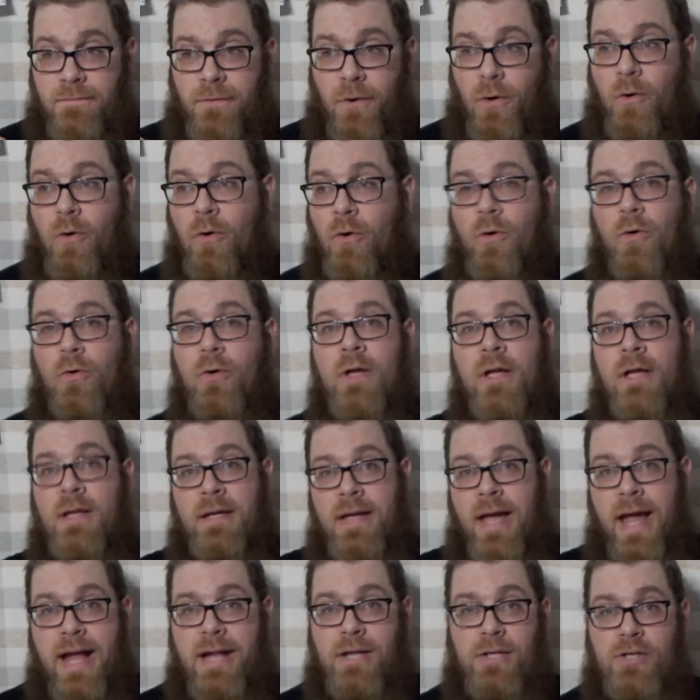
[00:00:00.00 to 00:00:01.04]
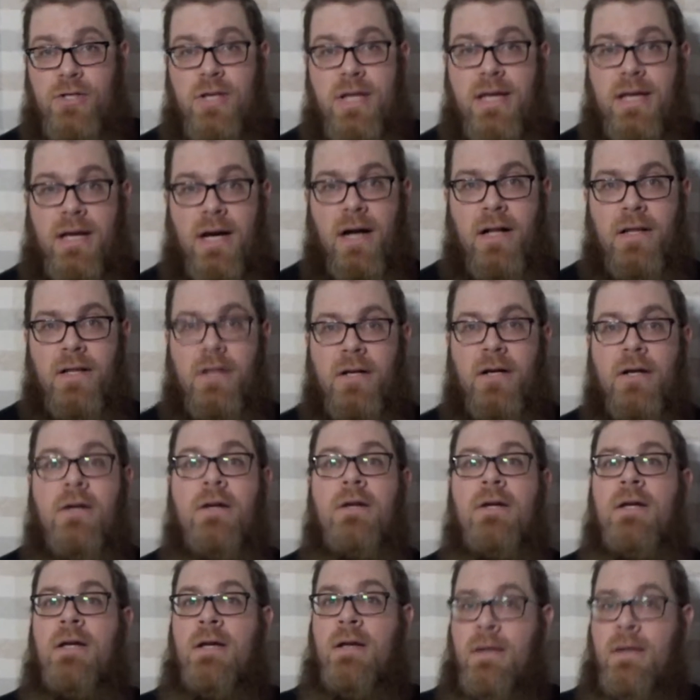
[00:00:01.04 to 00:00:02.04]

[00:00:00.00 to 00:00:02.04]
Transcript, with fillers: full HD color,